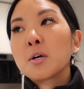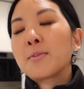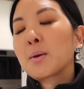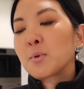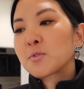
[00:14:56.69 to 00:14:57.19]

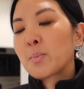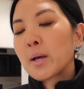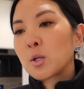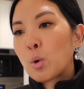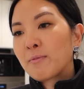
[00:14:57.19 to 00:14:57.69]
And then moved to
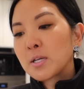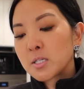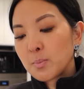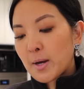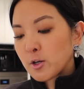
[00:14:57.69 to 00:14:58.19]
my Loewe
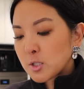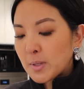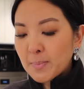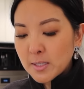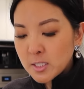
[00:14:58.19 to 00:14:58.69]
tea pouch,
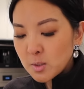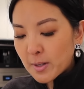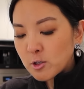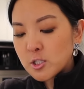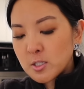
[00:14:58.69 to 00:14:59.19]
but my tea
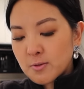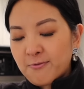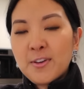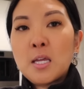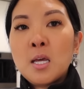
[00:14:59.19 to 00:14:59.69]
pouch
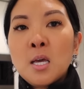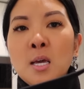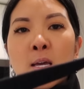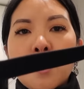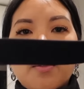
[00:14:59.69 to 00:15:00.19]
doesn't fit
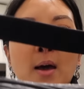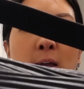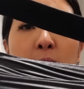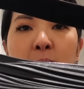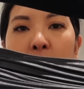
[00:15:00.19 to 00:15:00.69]
in
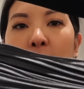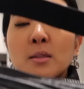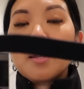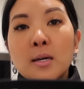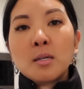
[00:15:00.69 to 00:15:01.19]
items
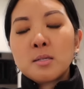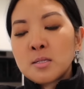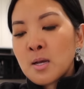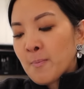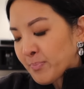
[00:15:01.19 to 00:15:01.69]
like
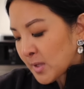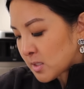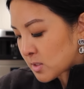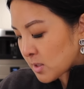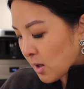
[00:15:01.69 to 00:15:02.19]
this.
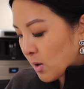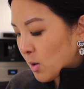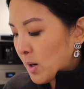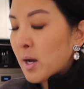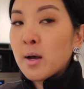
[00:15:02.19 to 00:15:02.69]

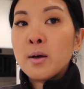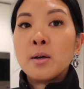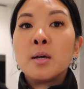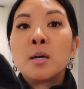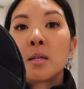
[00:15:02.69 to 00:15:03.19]
So
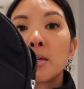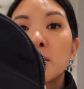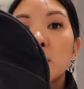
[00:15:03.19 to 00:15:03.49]
this